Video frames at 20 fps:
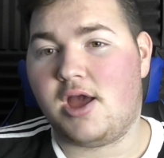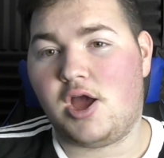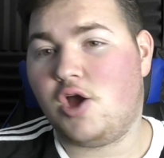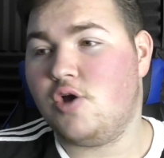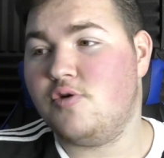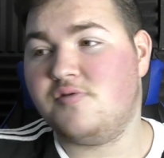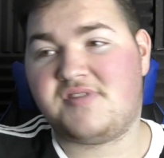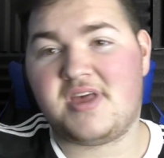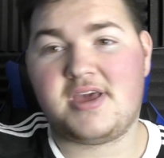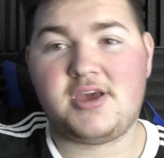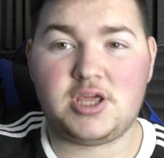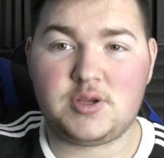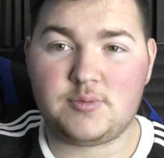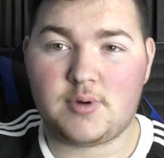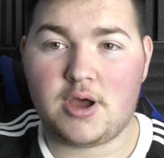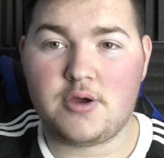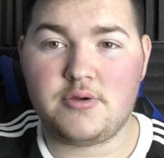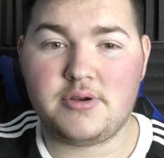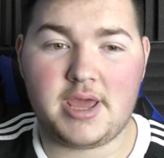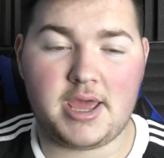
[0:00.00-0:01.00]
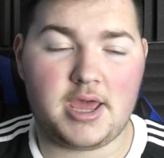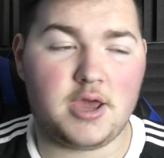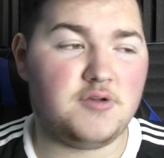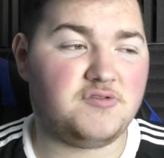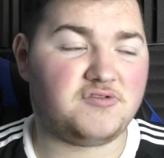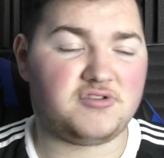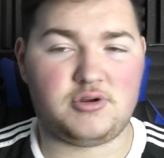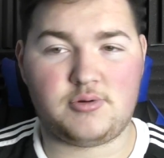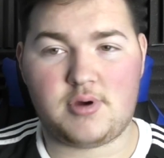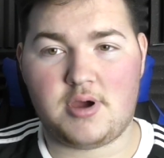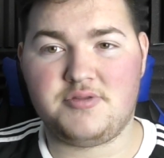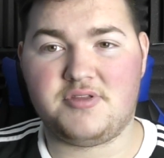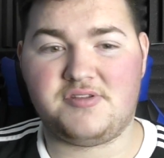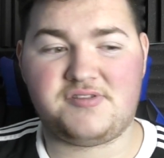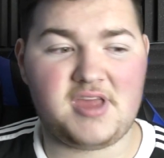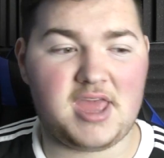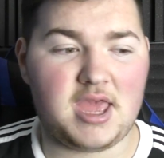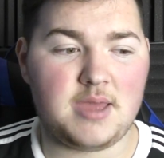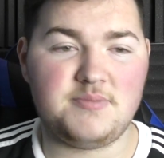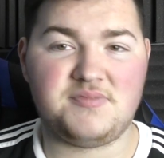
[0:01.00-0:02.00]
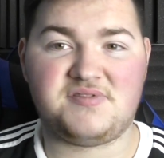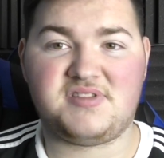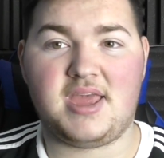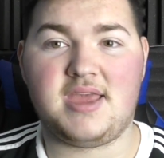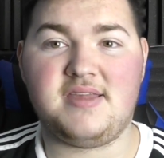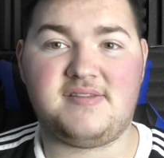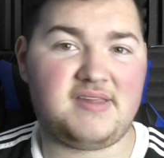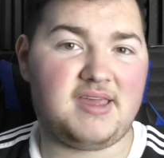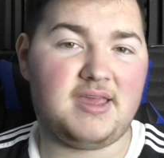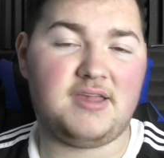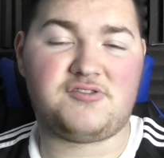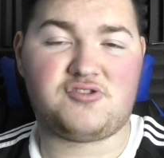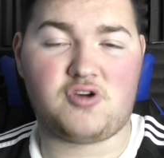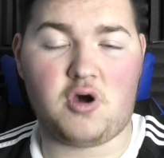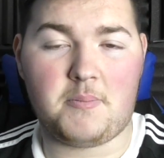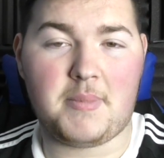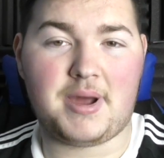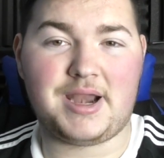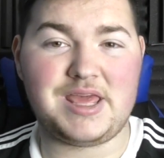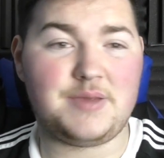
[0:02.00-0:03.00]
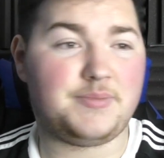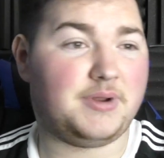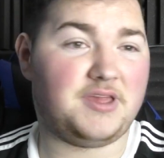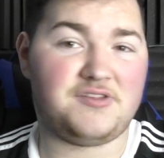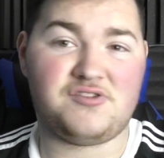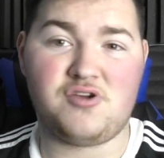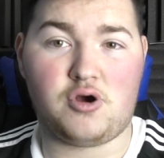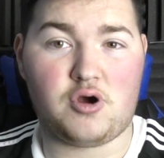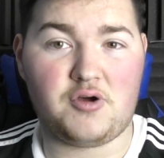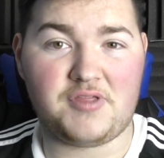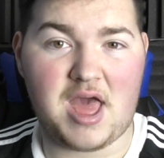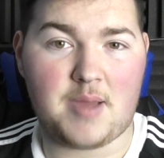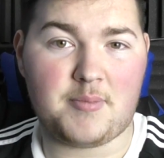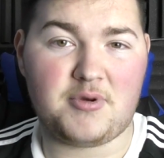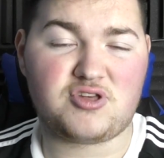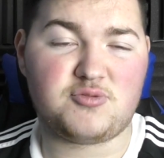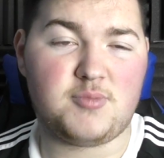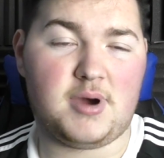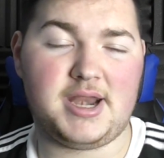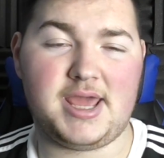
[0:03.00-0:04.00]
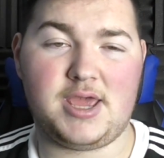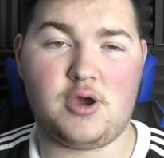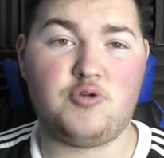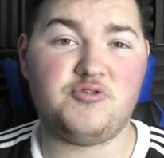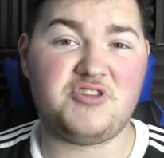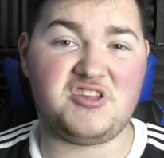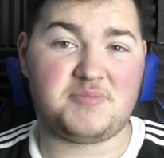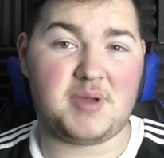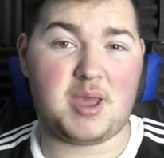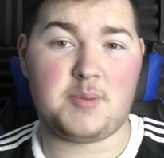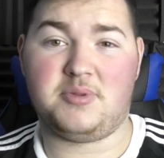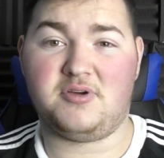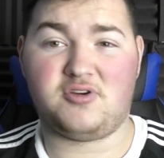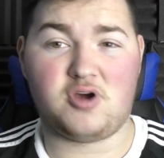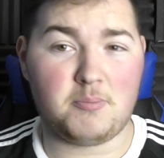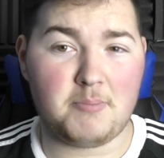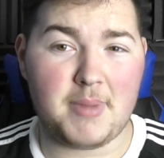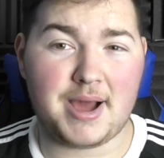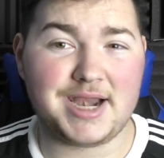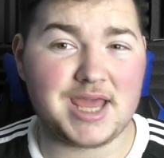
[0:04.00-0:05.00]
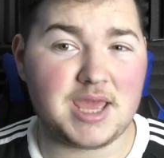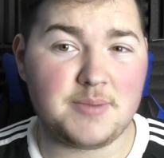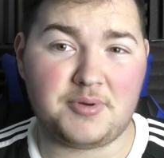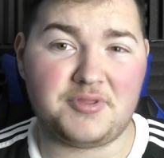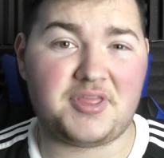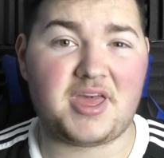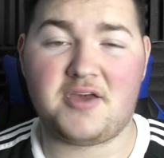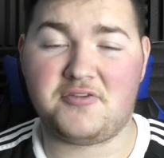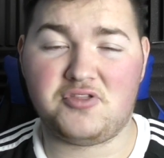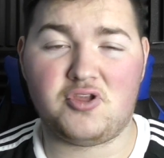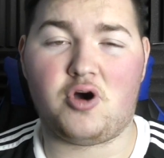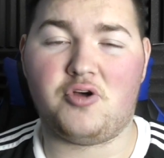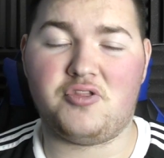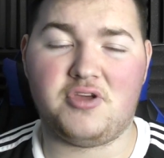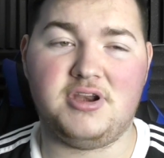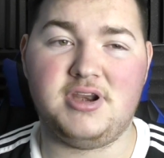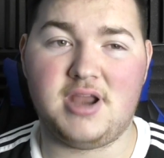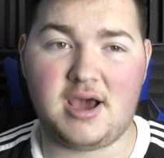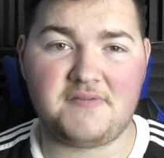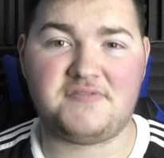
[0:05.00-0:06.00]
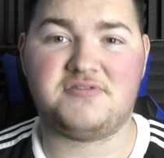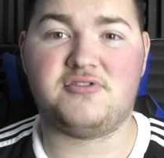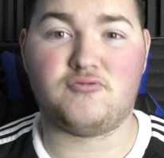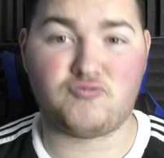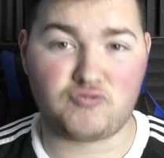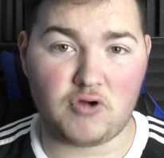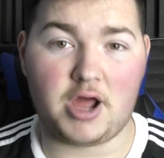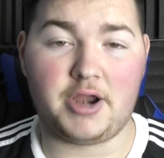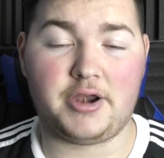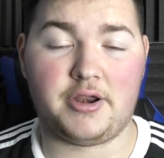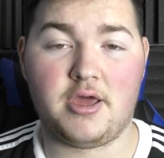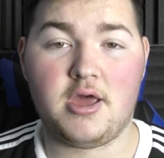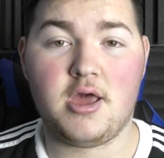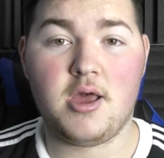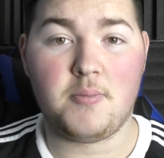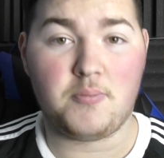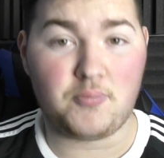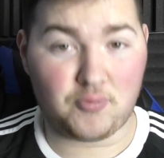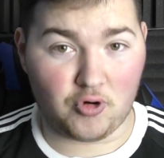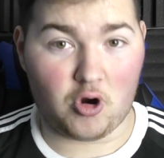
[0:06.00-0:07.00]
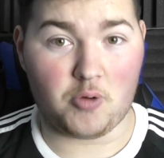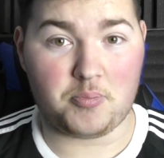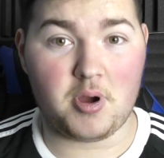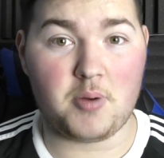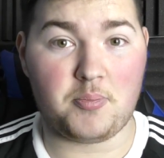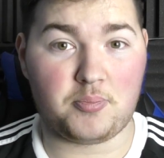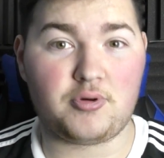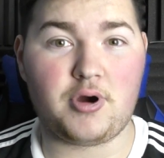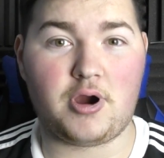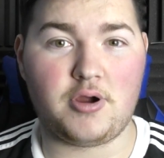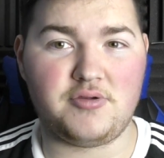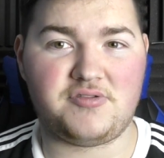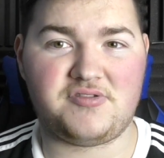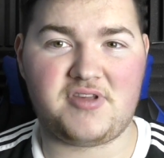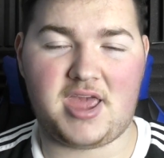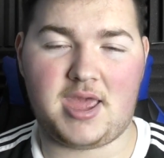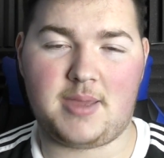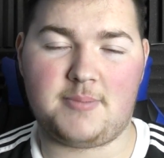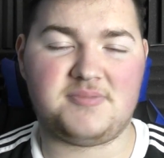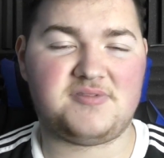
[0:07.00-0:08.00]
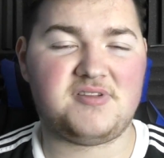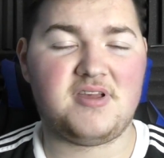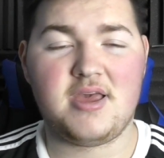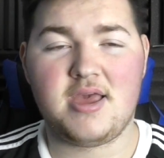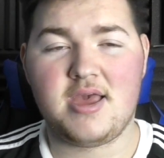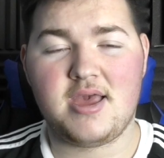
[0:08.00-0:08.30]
Who's then going to own it? Who's going to own the teams? DT has got money, but he's not got that much money. All these people have got money, but they are not enough to run proper pro teams.